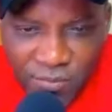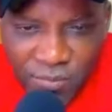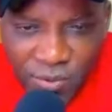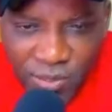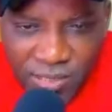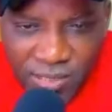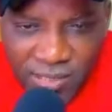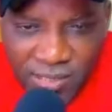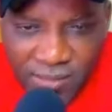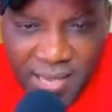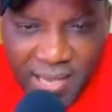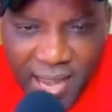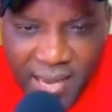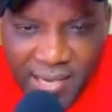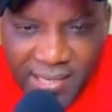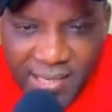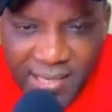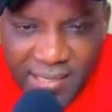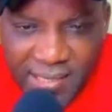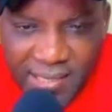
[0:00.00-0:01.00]
bought,
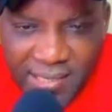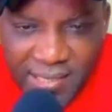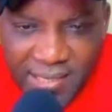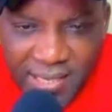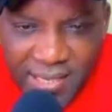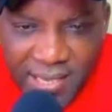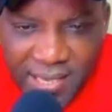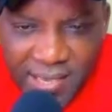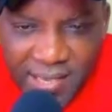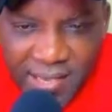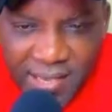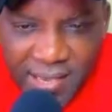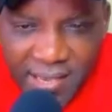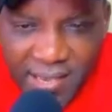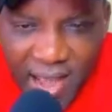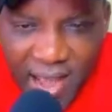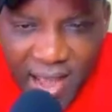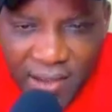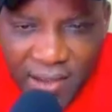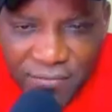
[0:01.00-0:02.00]
and this is the
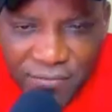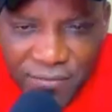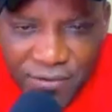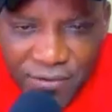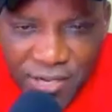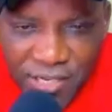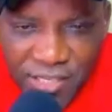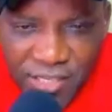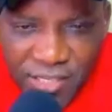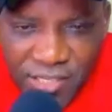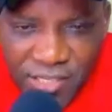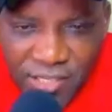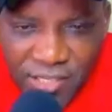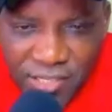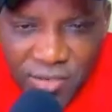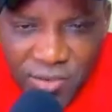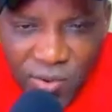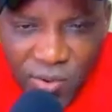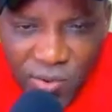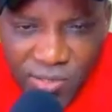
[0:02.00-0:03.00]
average
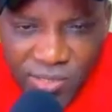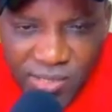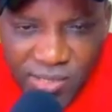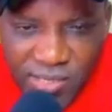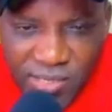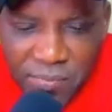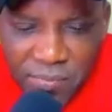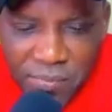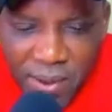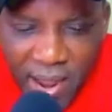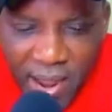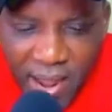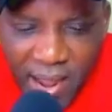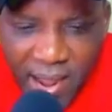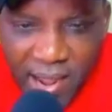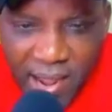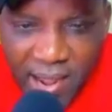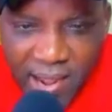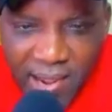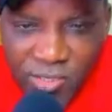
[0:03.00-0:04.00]
cost
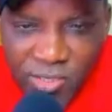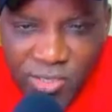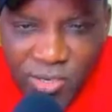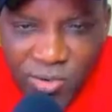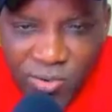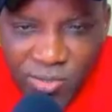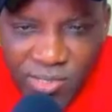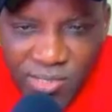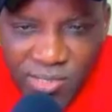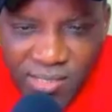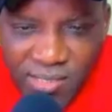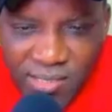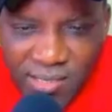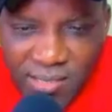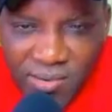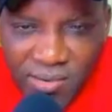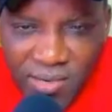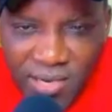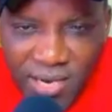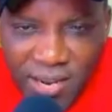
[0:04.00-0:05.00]
per those
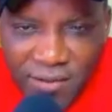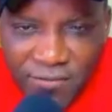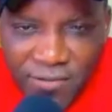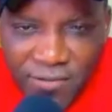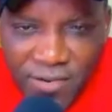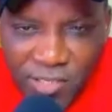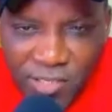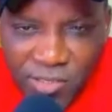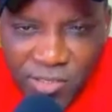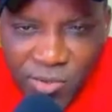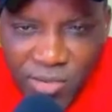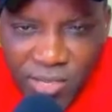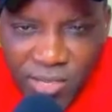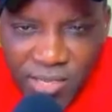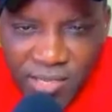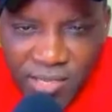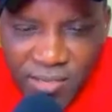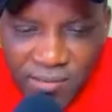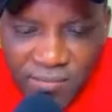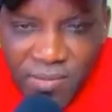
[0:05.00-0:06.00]
leverage
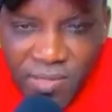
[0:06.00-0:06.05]
token.